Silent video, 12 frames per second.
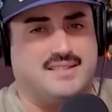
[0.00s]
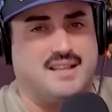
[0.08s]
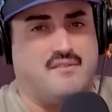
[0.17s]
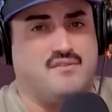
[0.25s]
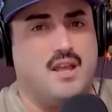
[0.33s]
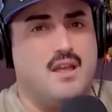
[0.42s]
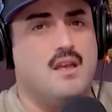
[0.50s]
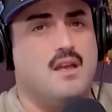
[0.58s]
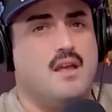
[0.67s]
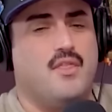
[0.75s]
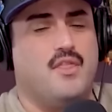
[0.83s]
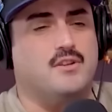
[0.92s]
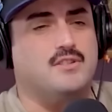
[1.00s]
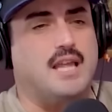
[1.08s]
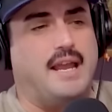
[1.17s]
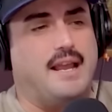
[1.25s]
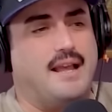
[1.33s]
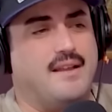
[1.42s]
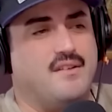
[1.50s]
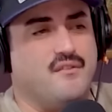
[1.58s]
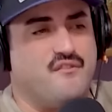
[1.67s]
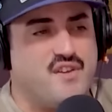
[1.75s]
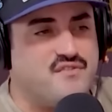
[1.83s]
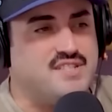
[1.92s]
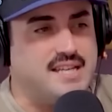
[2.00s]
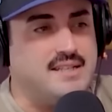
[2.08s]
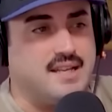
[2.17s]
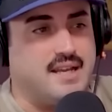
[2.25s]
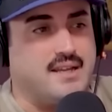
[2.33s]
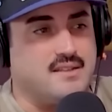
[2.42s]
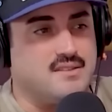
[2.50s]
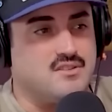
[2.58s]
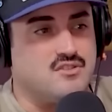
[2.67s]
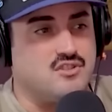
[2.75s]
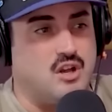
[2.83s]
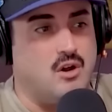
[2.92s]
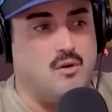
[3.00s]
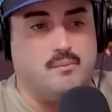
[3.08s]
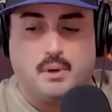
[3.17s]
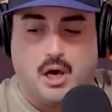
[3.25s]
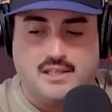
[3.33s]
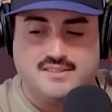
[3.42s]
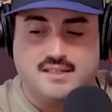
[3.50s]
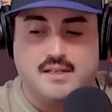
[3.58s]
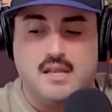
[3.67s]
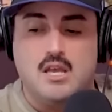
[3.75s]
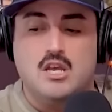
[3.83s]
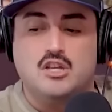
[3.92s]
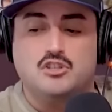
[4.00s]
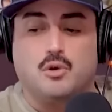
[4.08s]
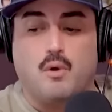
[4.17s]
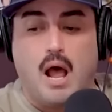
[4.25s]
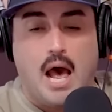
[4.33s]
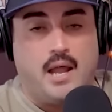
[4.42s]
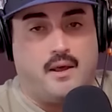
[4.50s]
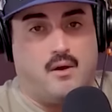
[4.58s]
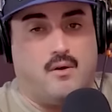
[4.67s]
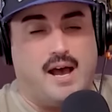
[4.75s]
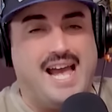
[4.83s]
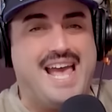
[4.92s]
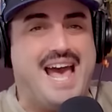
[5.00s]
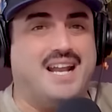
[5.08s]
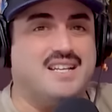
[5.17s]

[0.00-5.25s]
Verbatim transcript: left. There's like 15 tickets. So Boston, Toronto. I added a